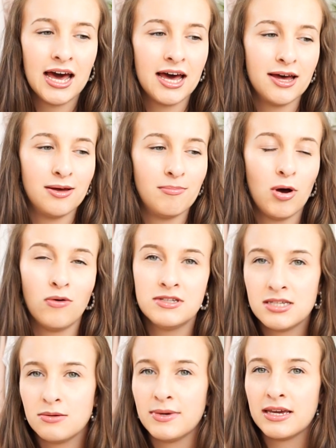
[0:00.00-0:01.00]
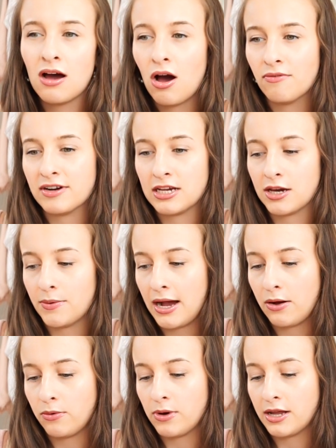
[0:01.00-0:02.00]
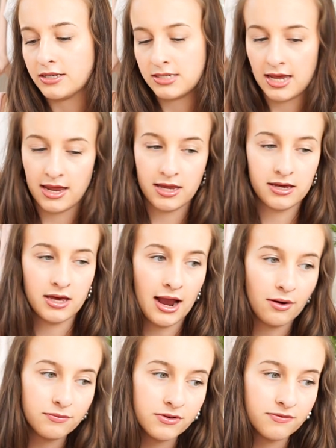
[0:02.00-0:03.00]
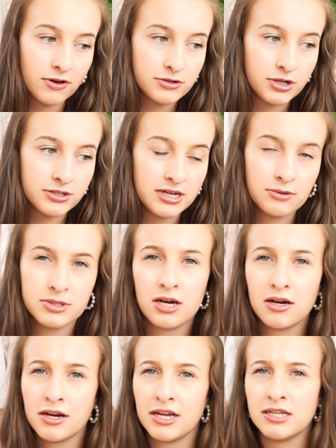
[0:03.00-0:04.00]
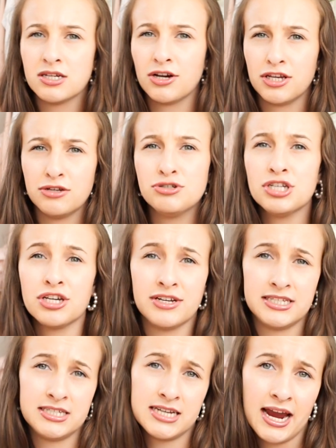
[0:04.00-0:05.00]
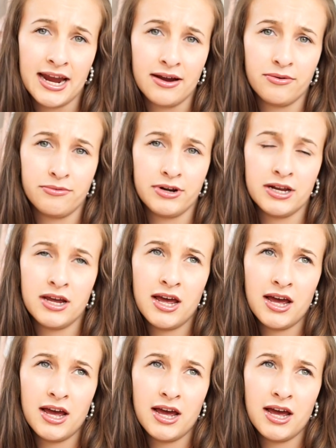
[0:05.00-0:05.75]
Obviously we can't really go out and take outfit photos outside. I usually go into town